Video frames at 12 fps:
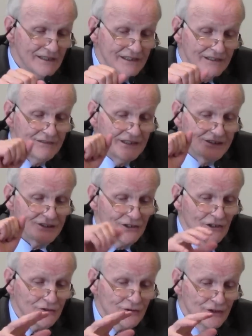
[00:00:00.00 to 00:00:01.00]
there's an
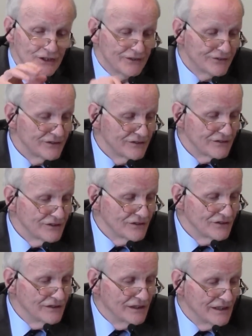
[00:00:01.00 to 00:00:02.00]
alternative
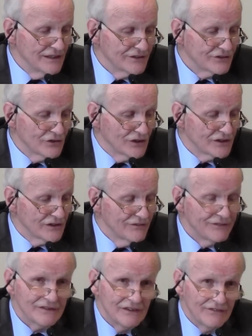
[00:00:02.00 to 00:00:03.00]
source
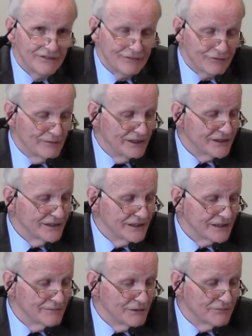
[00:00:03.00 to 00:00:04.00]
of information
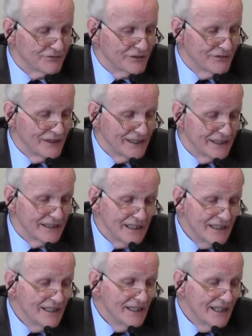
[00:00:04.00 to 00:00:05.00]
that can be provided.
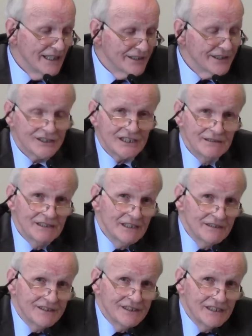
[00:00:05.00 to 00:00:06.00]
And
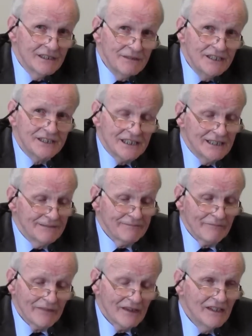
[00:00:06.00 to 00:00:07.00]
in the
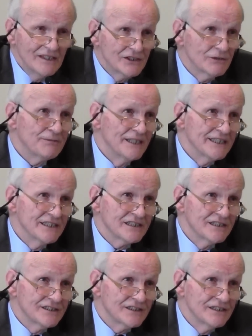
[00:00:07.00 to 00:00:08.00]
meantime, Japan is
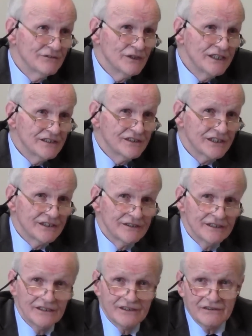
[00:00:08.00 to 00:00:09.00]

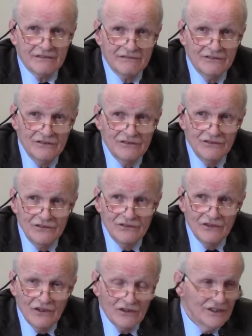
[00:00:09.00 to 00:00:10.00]
reconsidering its
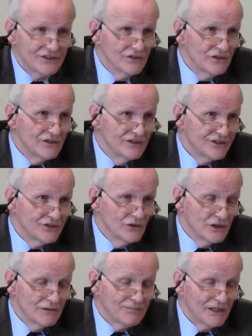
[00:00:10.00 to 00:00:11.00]

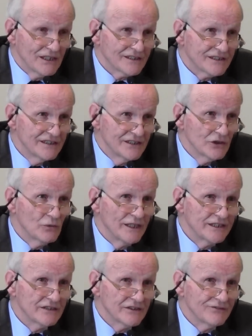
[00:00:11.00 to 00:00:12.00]
nuclear policy in the
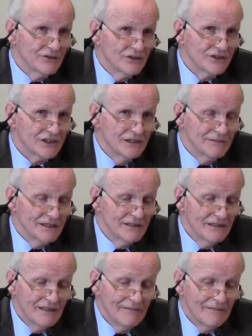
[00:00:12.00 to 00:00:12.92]
wake of the Fukushima